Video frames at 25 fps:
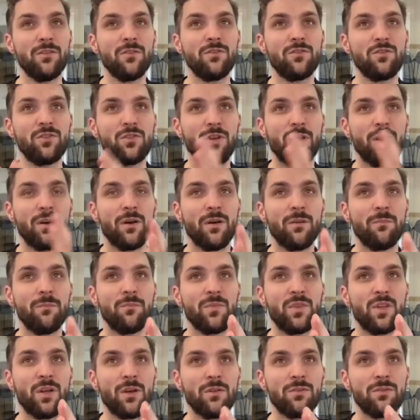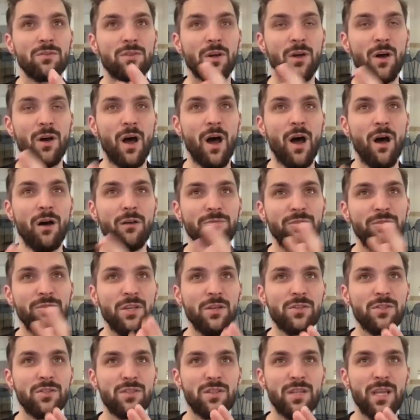the
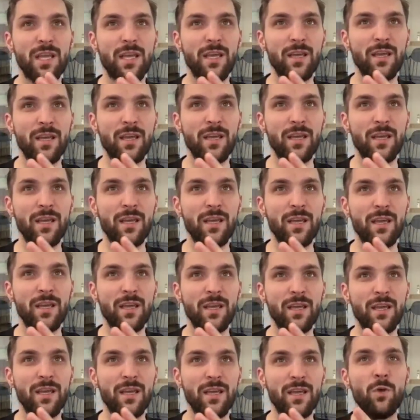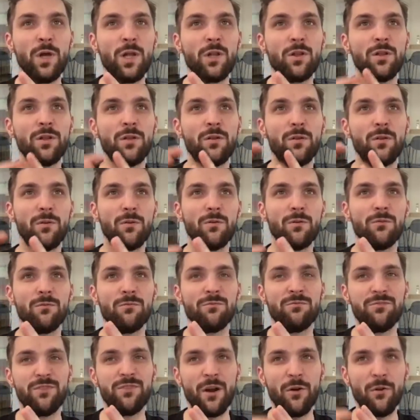obvious thing: we'll
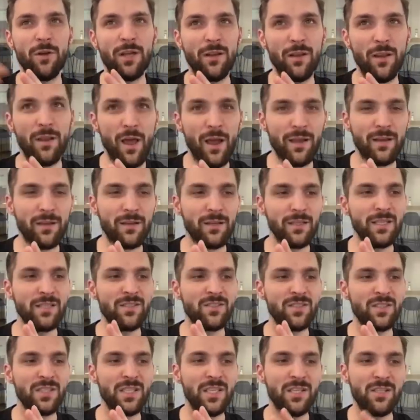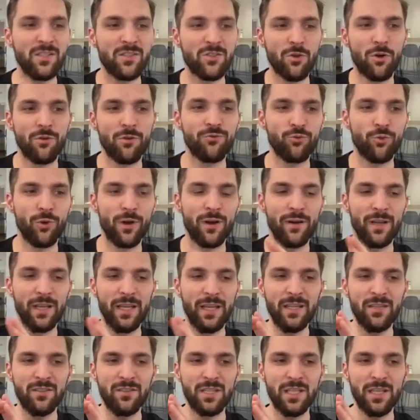very likely see software
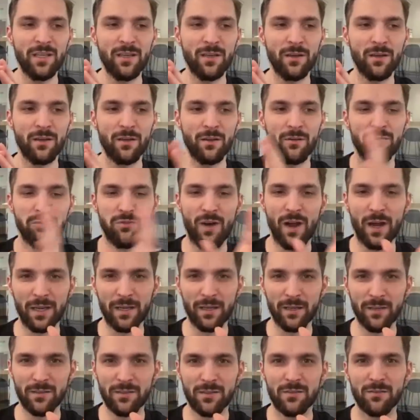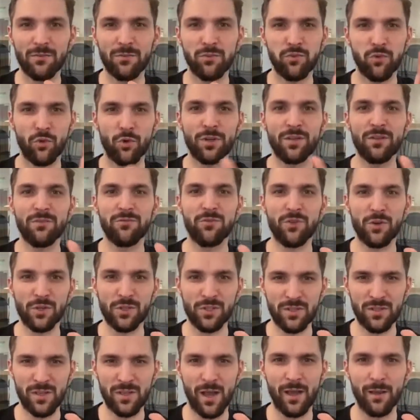eating finance for the
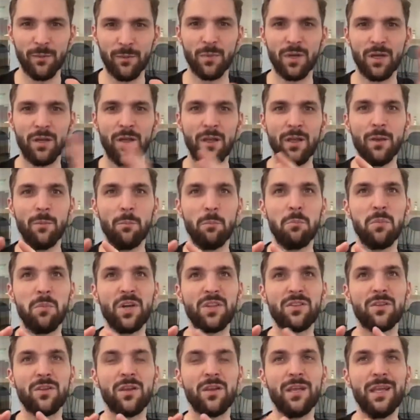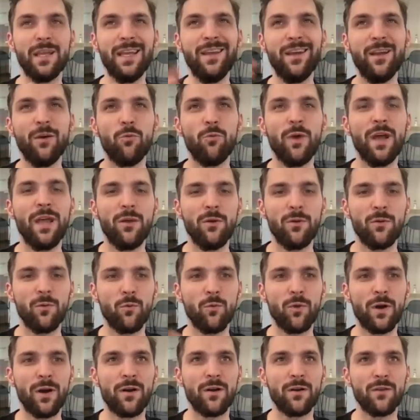first time, but in a way
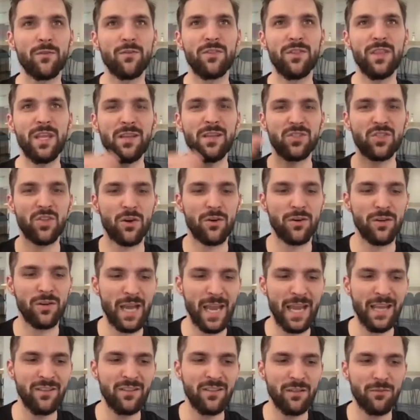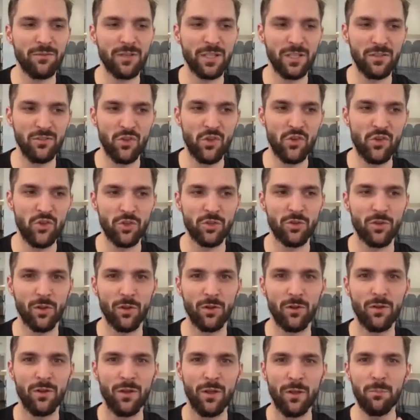where things are natively
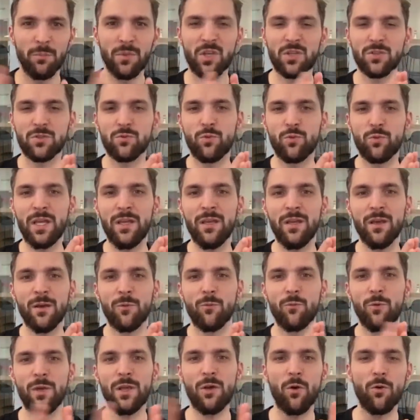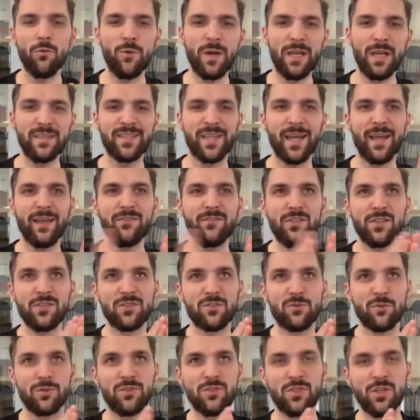digital. Because we always had this
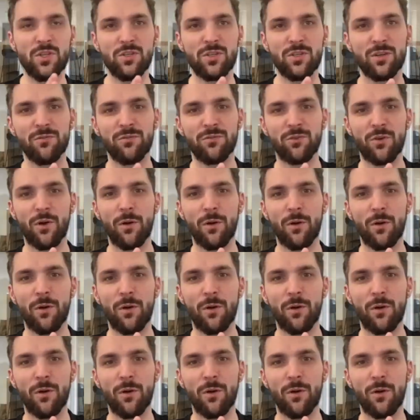transition from